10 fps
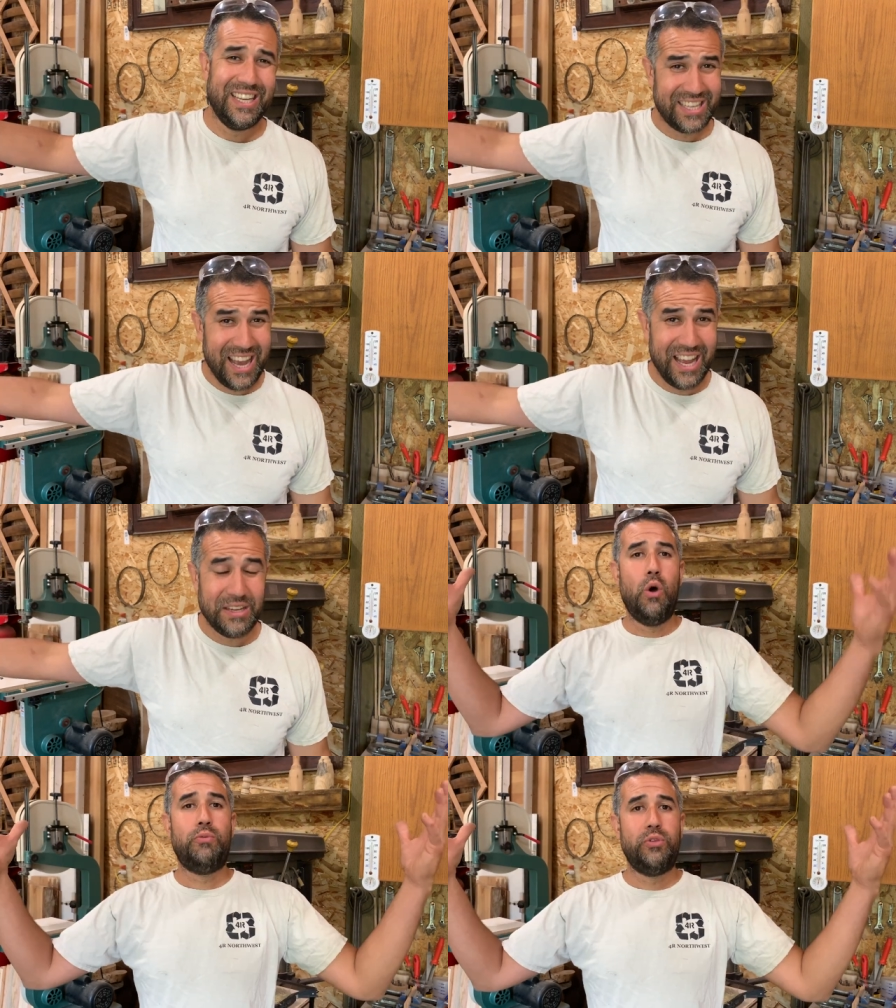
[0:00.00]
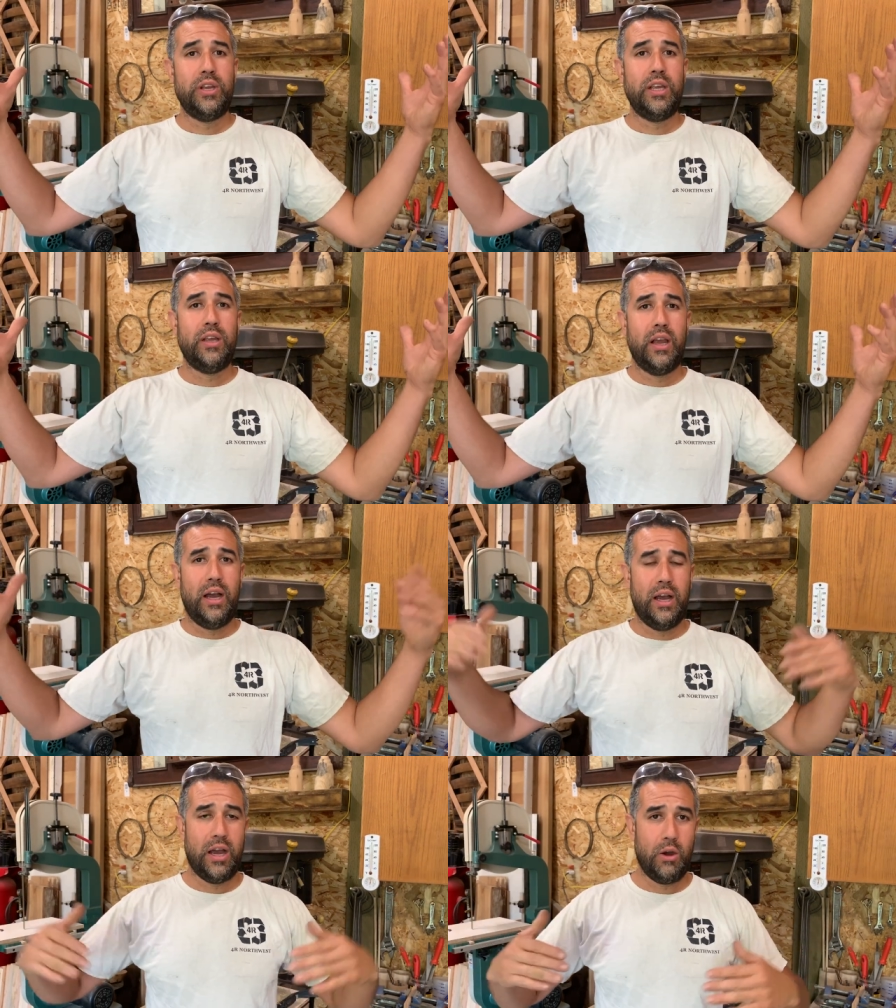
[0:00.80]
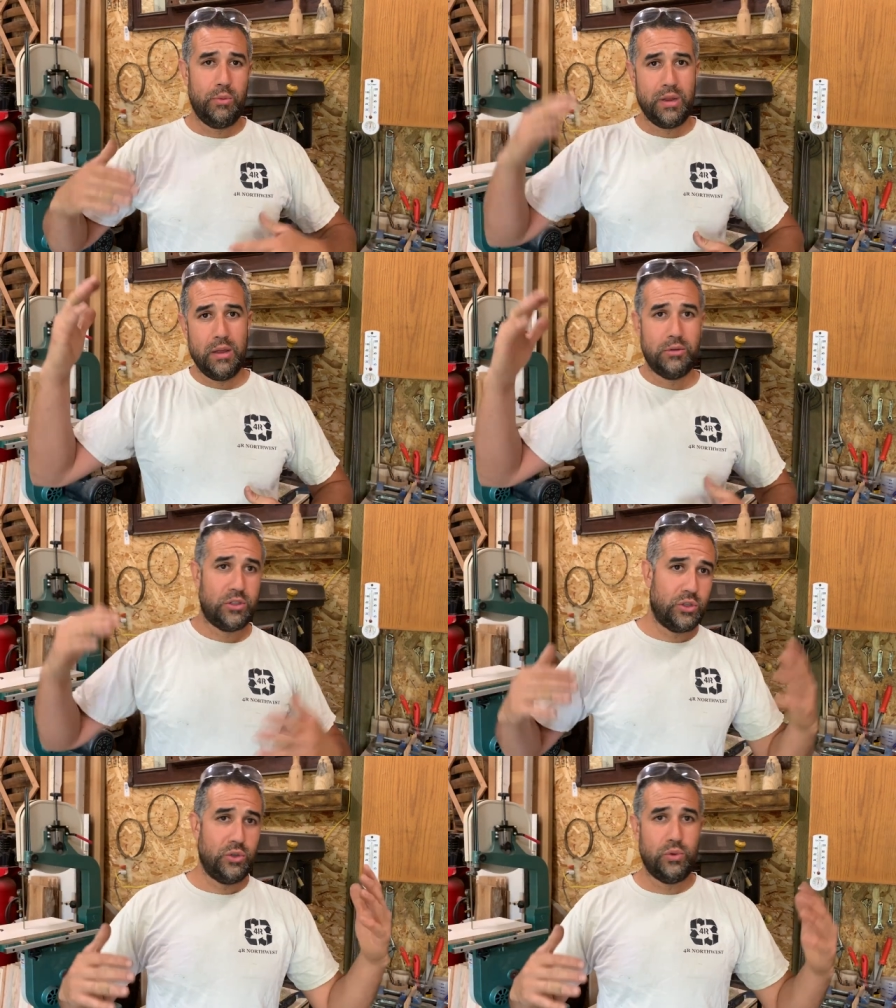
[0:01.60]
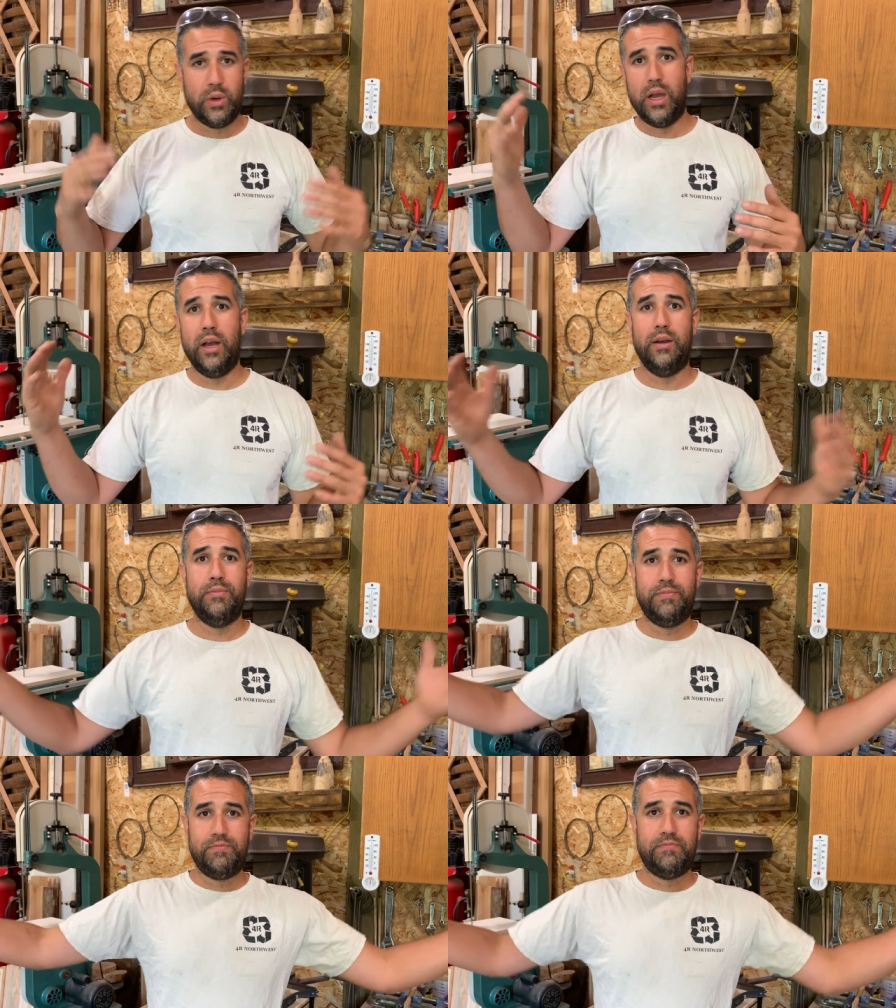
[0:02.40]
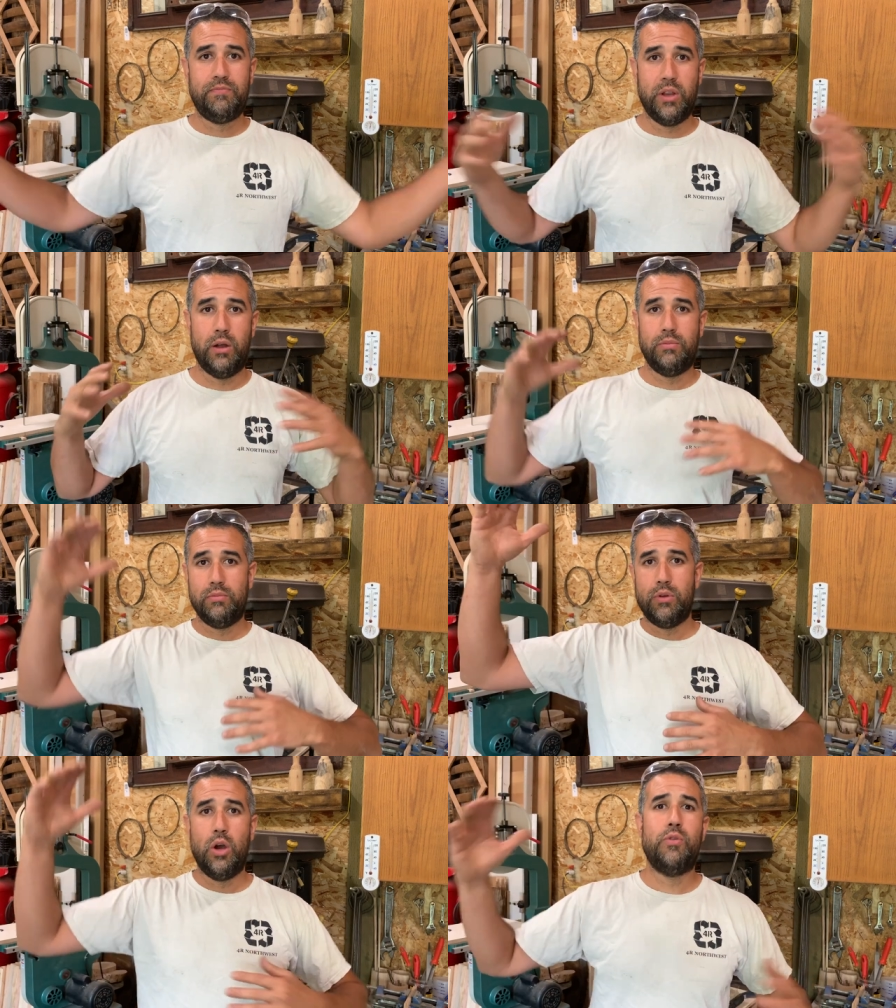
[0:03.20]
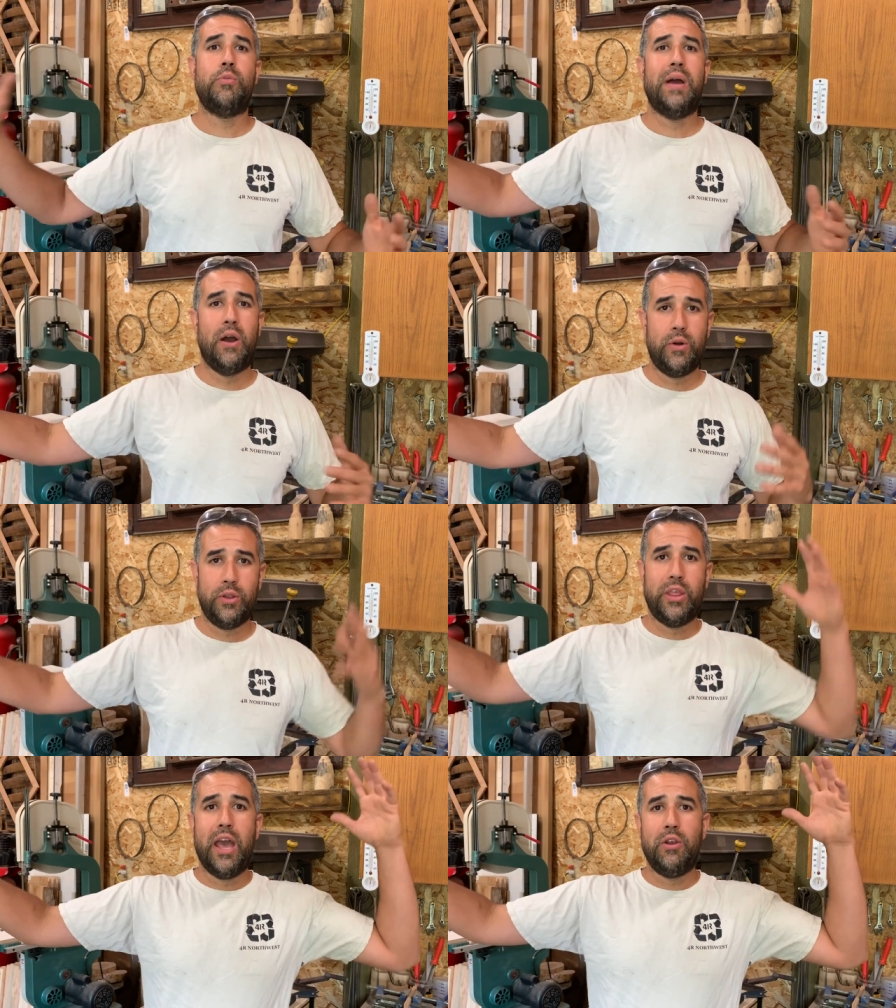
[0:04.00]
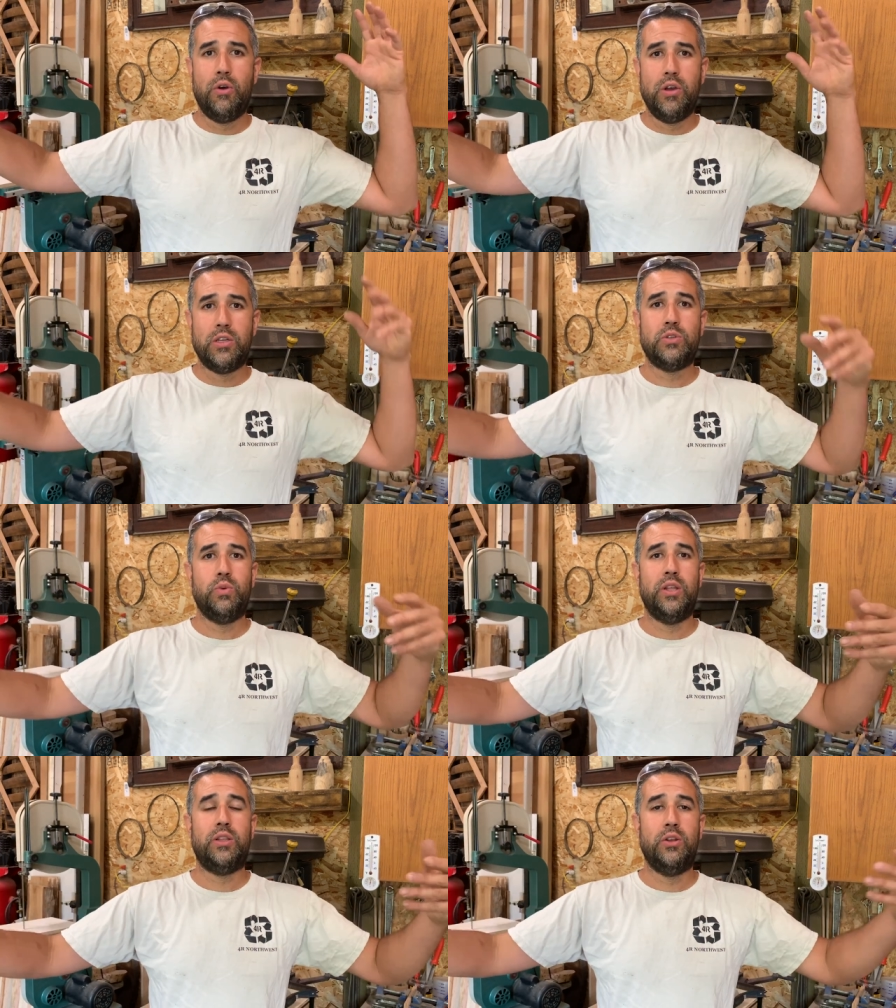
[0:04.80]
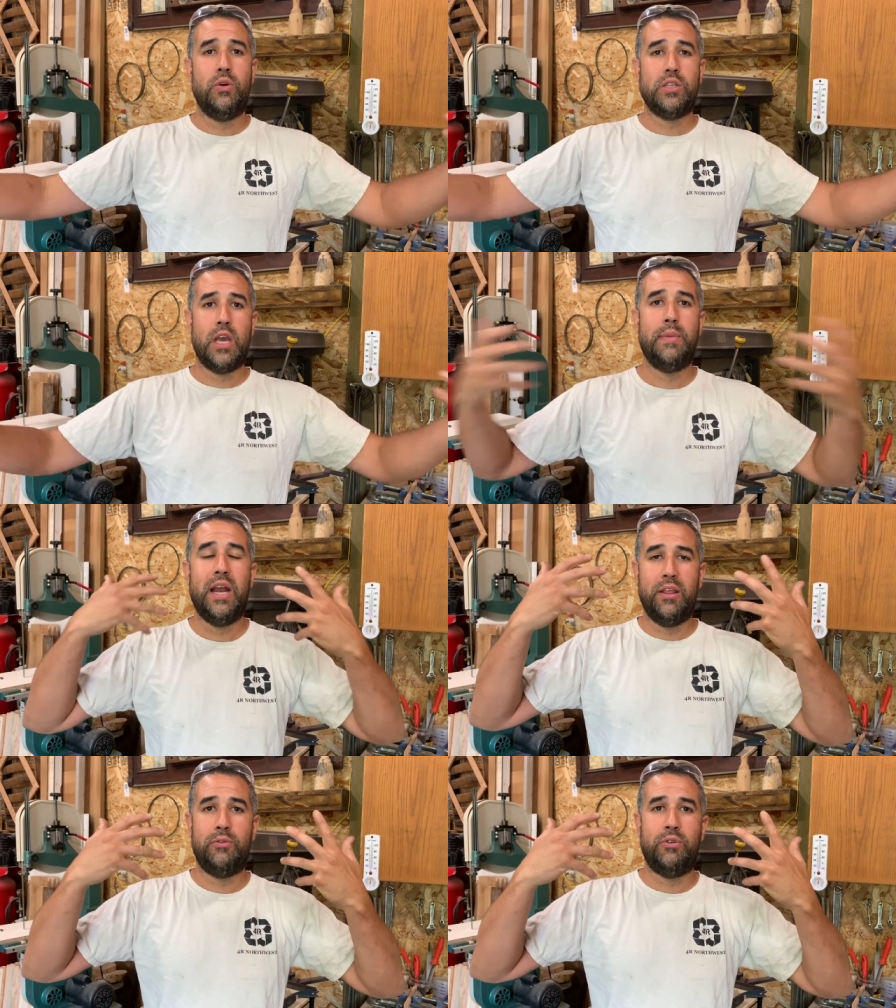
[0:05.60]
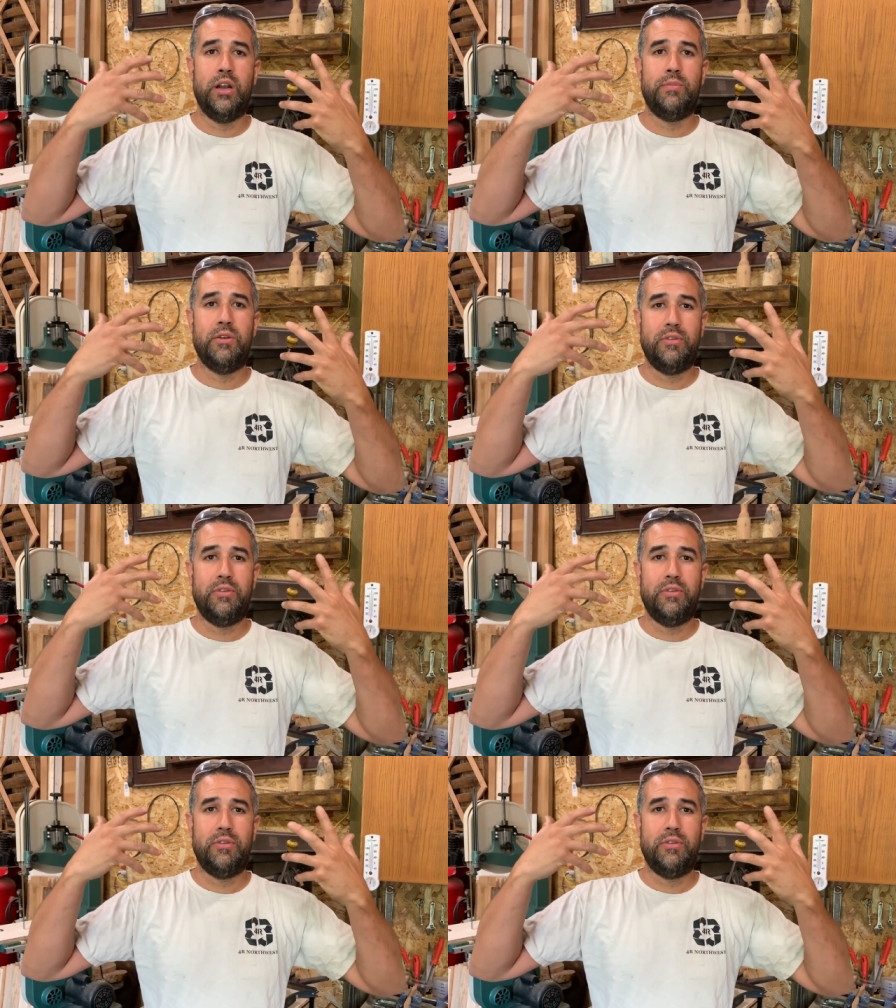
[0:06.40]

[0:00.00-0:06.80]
It's hot. Hopefully, uh, I will be able to, uh, you know, overpower that noise with the noise coming out of the front of my